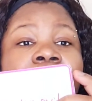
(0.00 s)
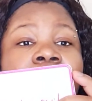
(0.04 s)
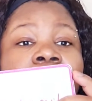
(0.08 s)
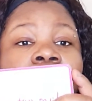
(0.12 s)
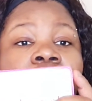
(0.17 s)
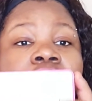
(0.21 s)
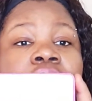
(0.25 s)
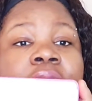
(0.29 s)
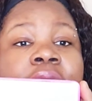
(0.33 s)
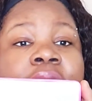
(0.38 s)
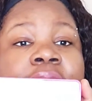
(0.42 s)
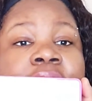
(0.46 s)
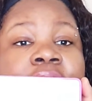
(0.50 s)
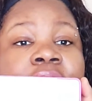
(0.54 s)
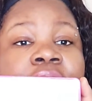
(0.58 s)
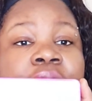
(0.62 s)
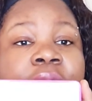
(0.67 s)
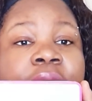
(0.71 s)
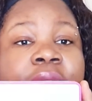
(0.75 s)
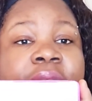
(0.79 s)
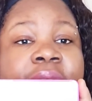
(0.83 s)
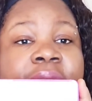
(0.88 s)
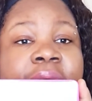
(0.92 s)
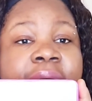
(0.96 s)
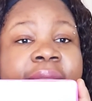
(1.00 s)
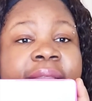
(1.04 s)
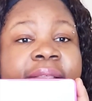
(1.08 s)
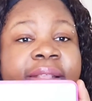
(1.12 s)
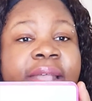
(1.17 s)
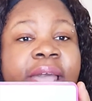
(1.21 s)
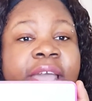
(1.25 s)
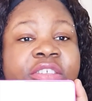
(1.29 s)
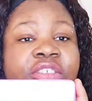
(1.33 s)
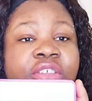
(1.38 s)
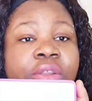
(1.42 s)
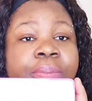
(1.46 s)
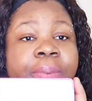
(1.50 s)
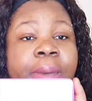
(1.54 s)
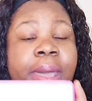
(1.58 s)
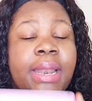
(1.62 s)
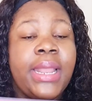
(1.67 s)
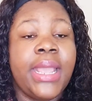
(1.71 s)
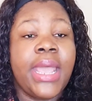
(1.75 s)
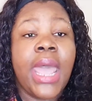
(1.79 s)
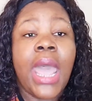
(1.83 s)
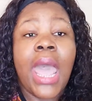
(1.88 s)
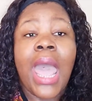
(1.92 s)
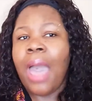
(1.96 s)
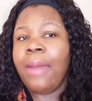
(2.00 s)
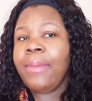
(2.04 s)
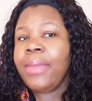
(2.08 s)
I really like this eyeshadow palette.